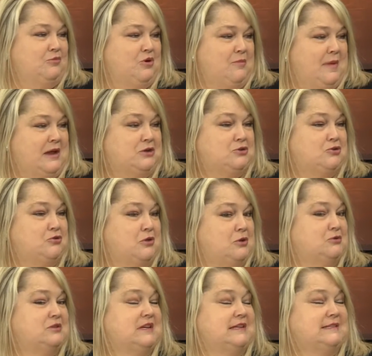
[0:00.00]
we'll make sure
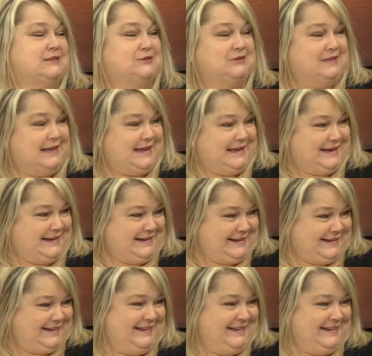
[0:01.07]
those get to Santa.